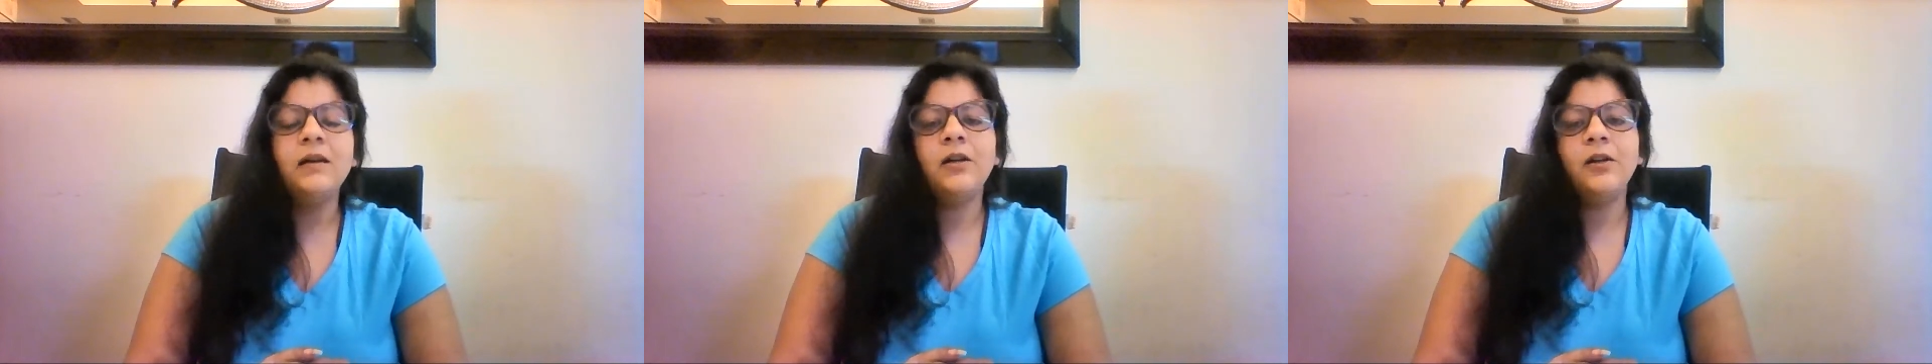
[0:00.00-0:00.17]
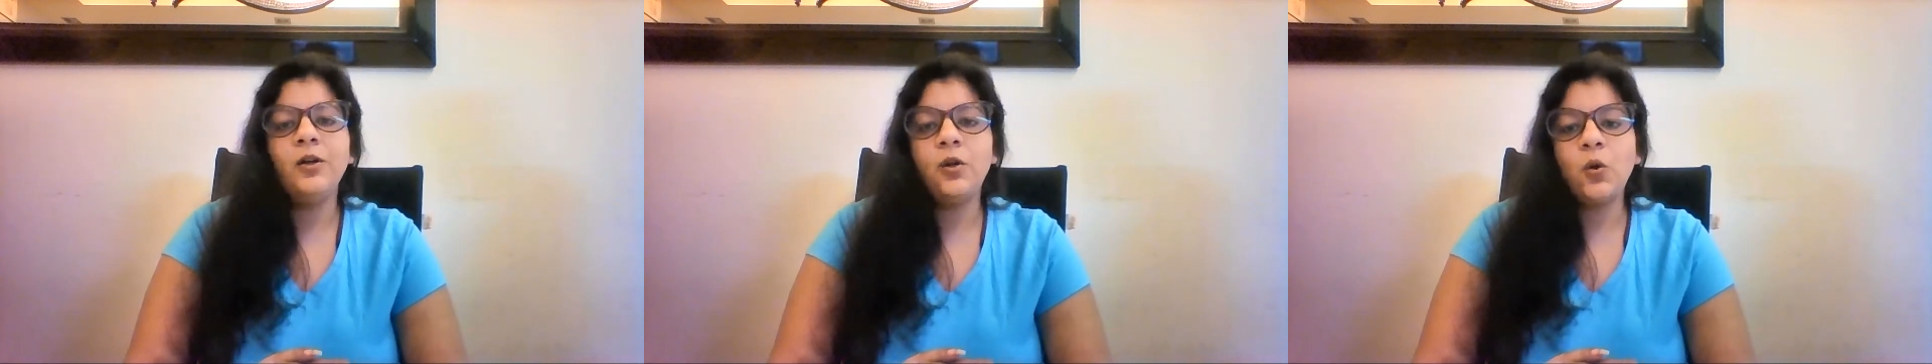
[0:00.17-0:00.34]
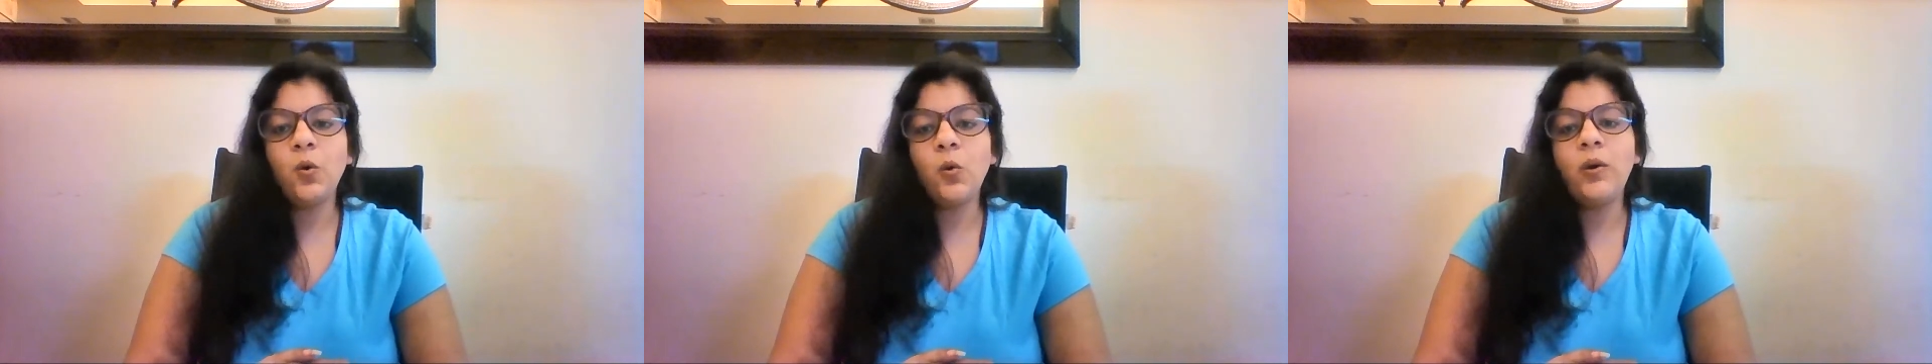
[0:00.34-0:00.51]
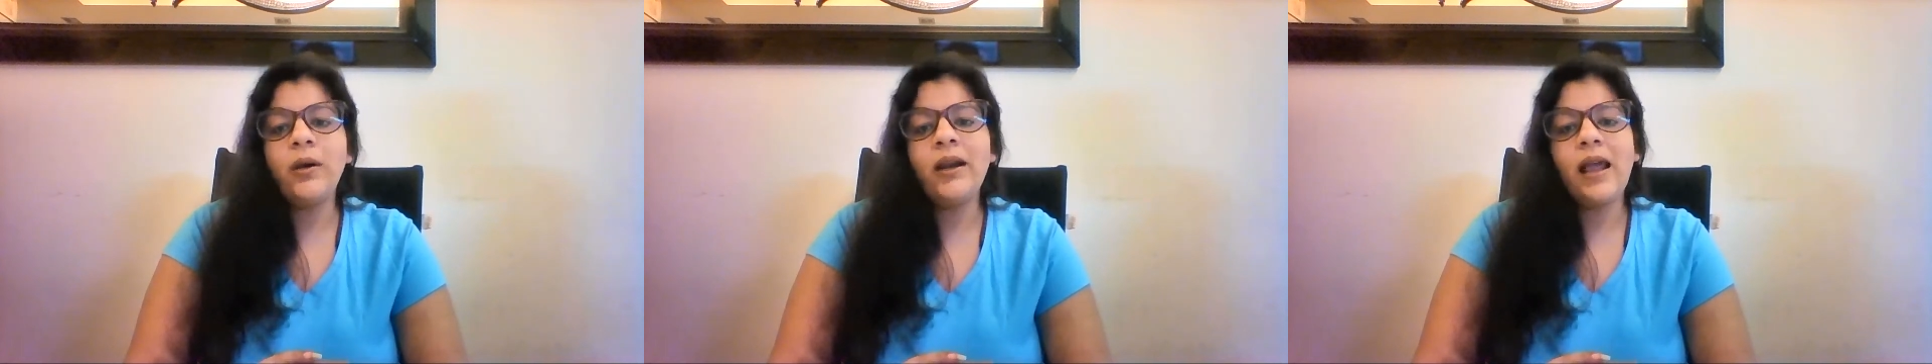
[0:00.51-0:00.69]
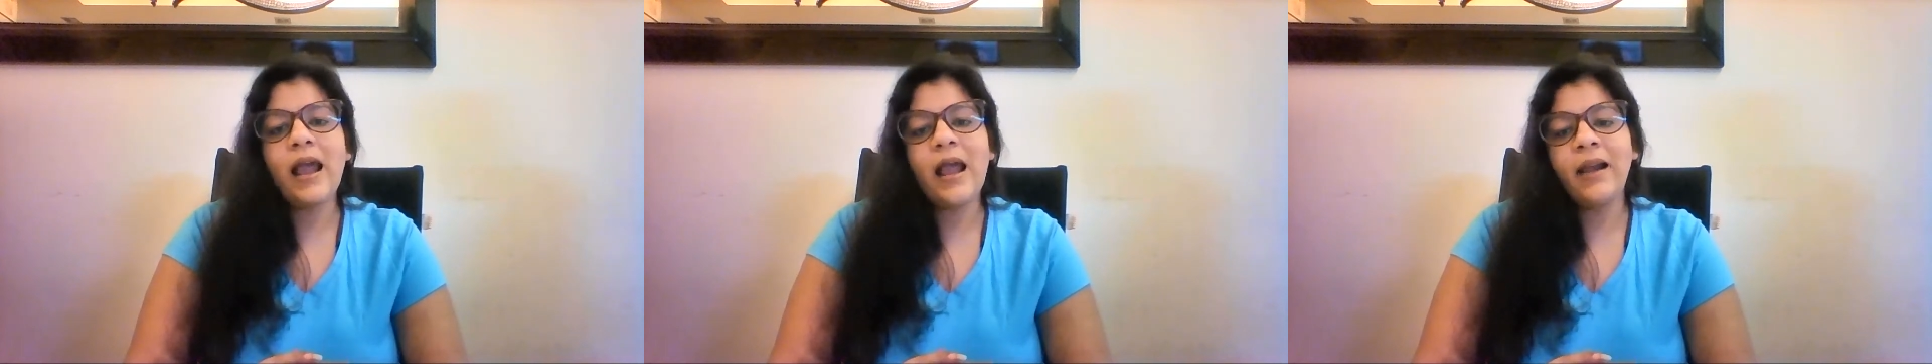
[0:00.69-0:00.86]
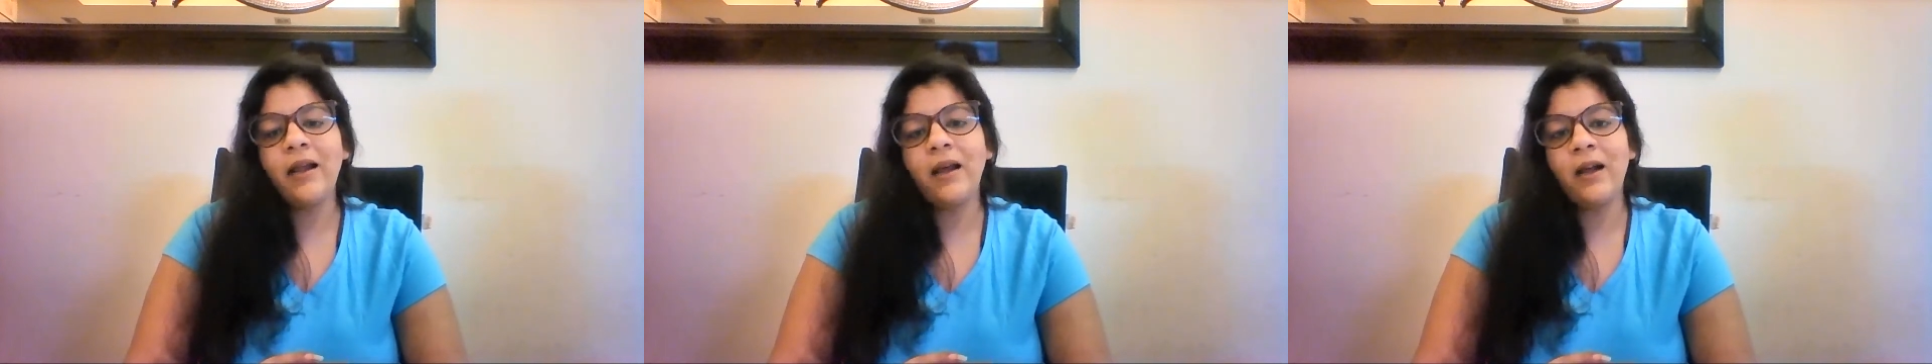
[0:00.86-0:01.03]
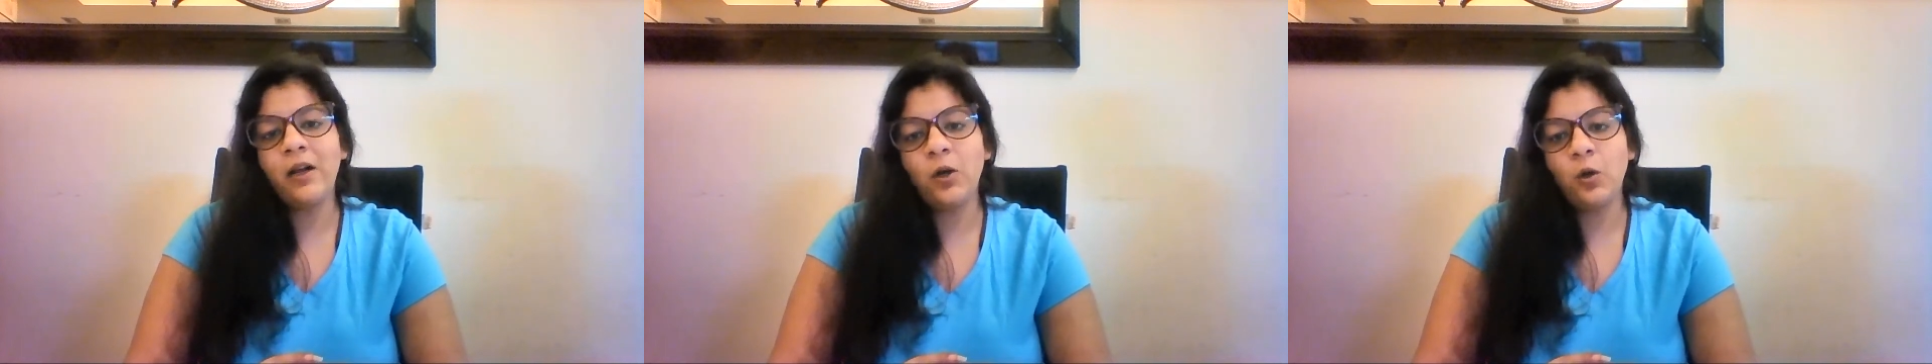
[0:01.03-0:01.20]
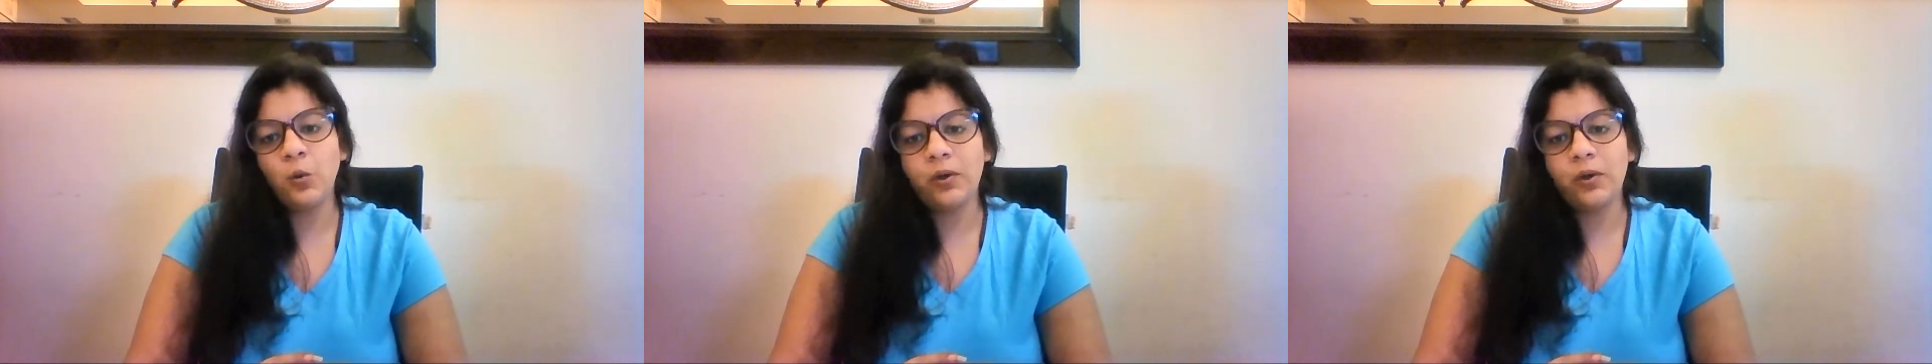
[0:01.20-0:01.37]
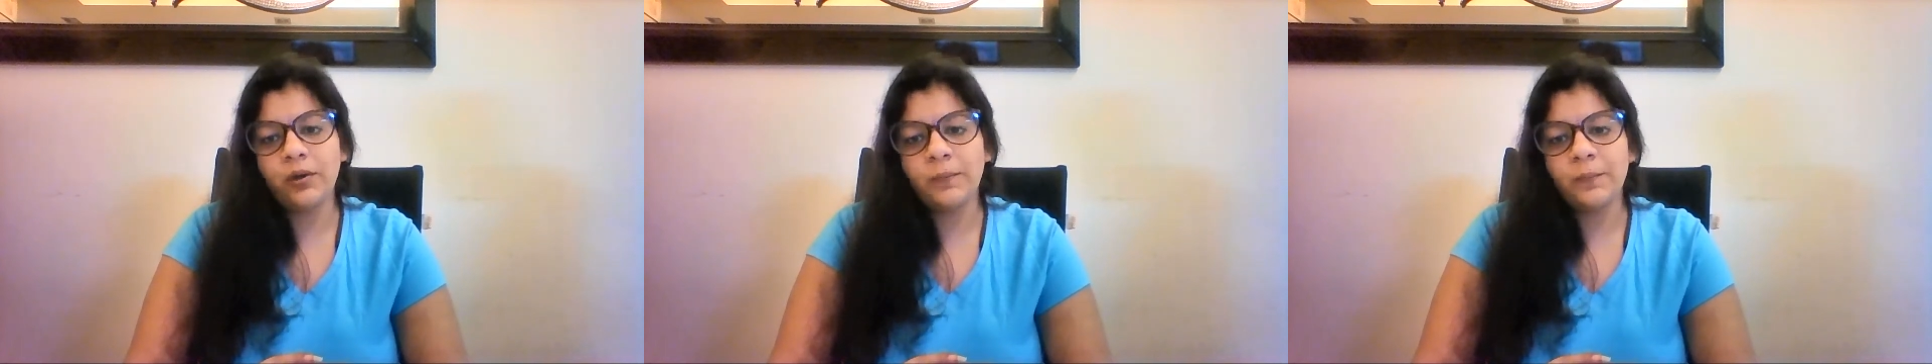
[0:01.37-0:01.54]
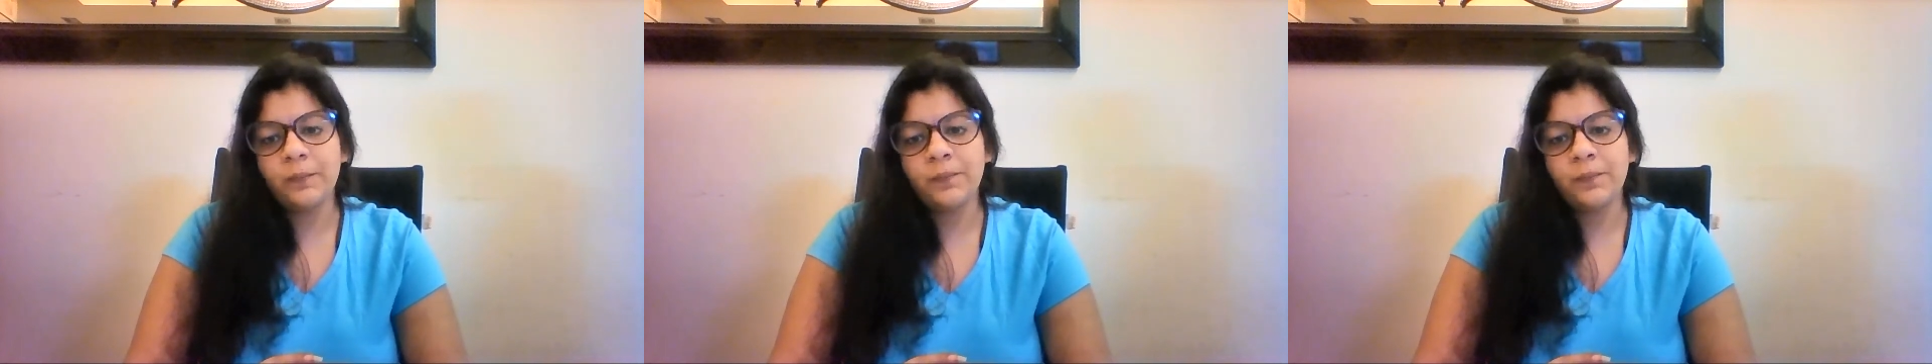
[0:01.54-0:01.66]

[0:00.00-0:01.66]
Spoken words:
known and unknown,